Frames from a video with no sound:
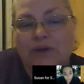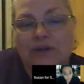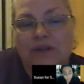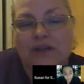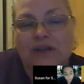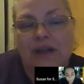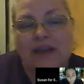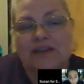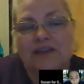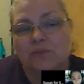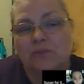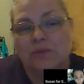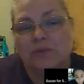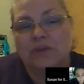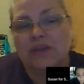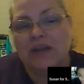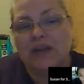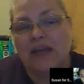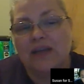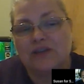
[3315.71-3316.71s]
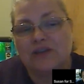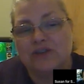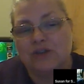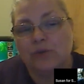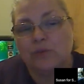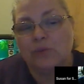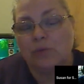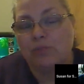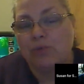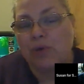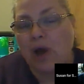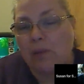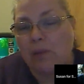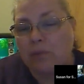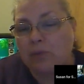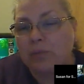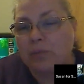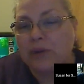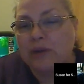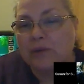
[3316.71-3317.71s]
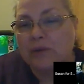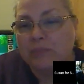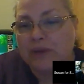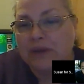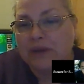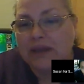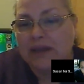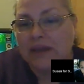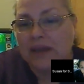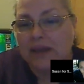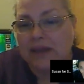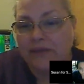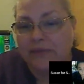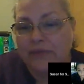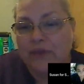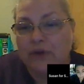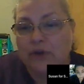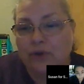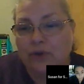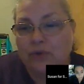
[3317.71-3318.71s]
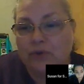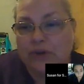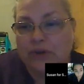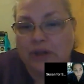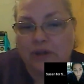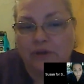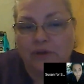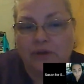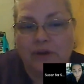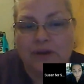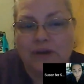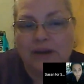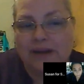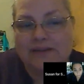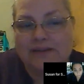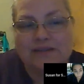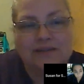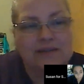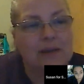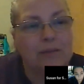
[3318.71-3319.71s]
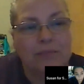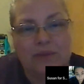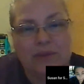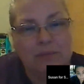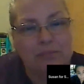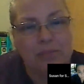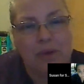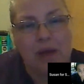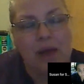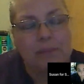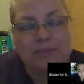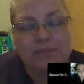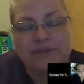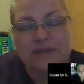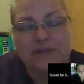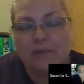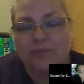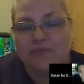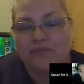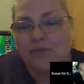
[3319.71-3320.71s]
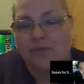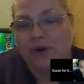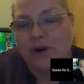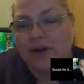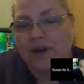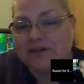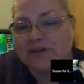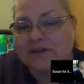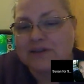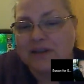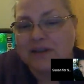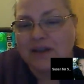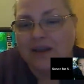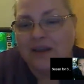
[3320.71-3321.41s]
the next one that I do will probably be in the new year unless something pops up for us